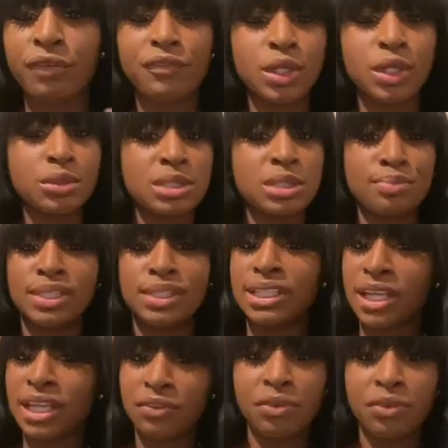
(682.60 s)
folks, but it
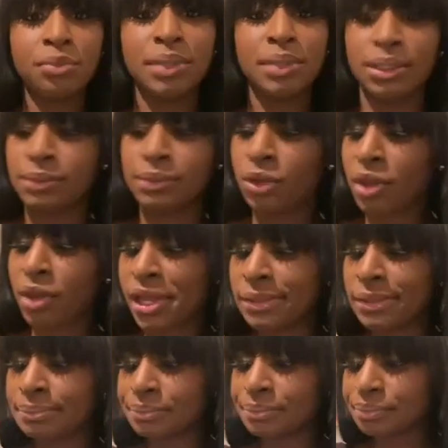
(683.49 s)
ain't for me,
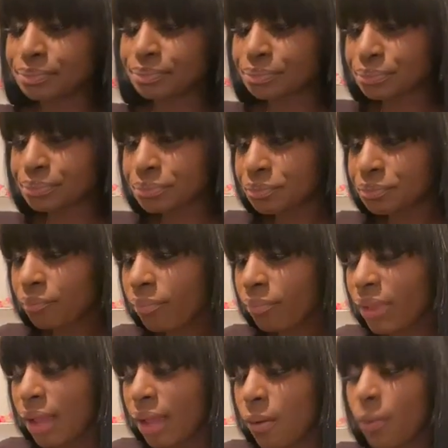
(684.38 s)
okay?
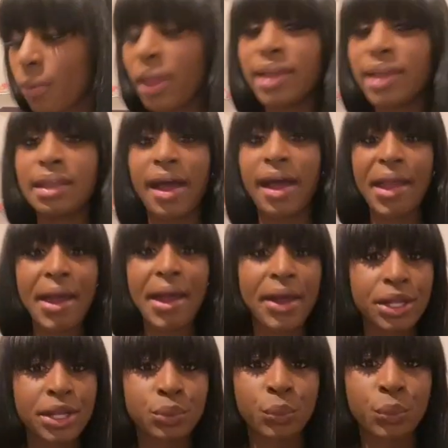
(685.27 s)
And I
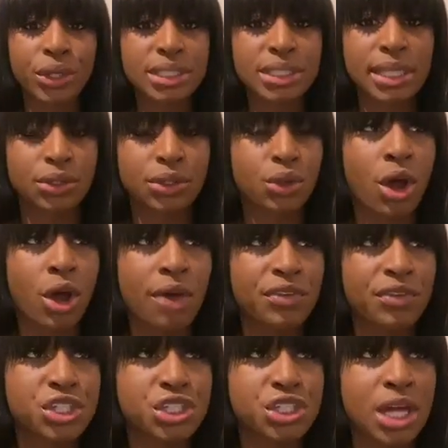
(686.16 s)
hadn't worked at an
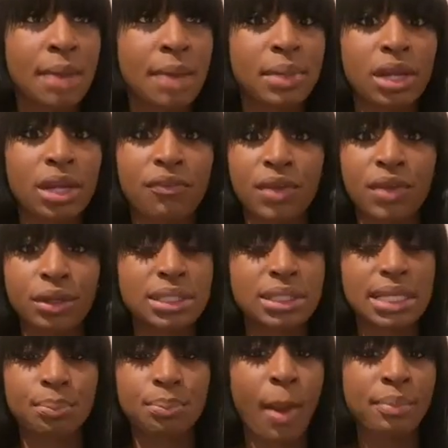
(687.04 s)
office job in
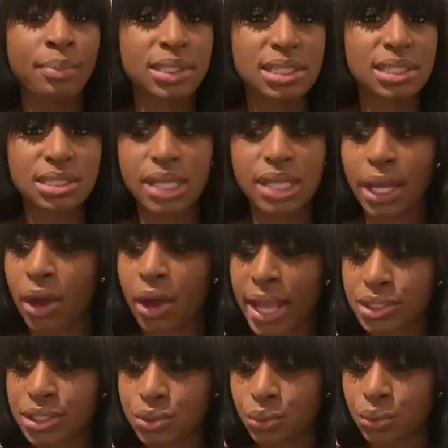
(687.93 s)
probably since like
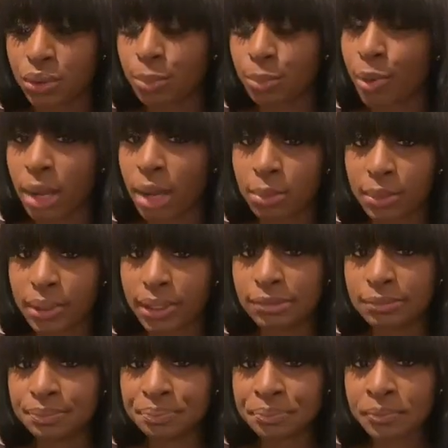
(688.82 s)
high school, probably.